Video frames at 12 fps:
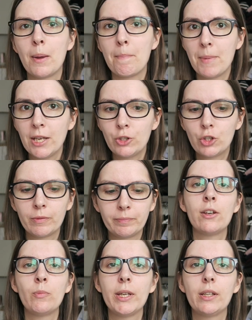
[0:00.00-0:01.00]
mesh,
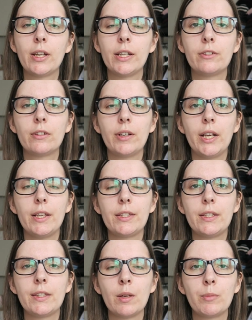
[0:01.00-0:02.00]
and the main character
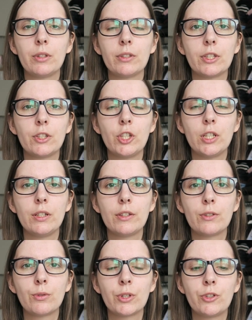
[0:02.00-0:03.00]
is disabled. She
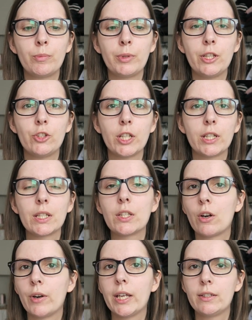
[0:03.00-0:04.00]
is quadriplegic,
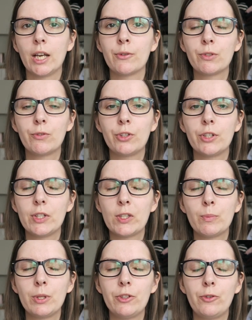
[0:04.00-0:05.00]
so it counts for the
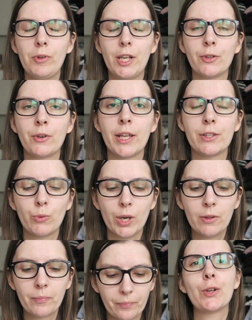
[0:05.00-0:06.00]
disability readathon as
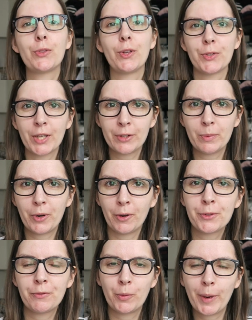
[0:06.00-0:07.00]
well. So those are the
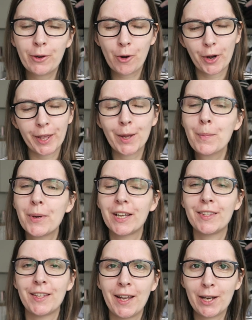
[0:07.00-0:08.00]
prompts for my calling,
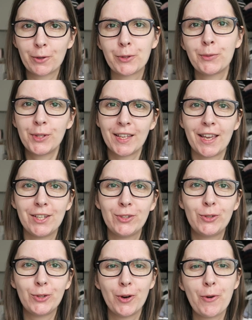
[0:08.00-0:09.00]
but then I also decided
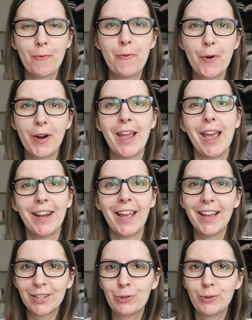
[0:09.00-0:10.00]
to go for an
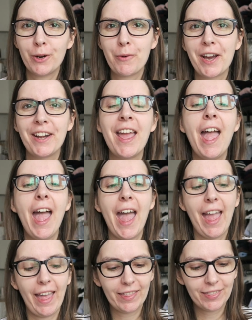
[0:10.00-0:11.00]
extra one,
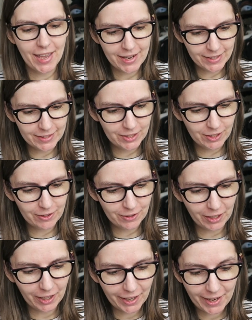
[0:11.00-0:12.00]
and that is
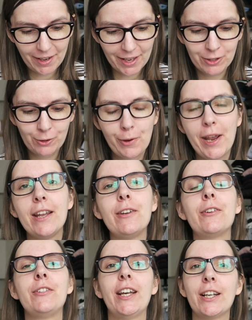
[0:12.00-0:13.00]
the Leyline Train
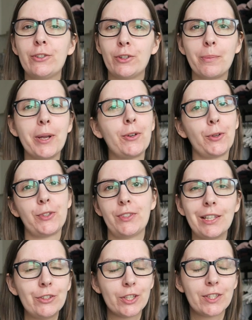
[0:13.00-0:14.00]
Conductor, because
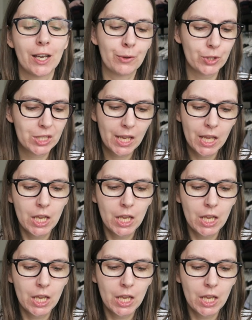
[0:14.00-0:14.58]
that just sounds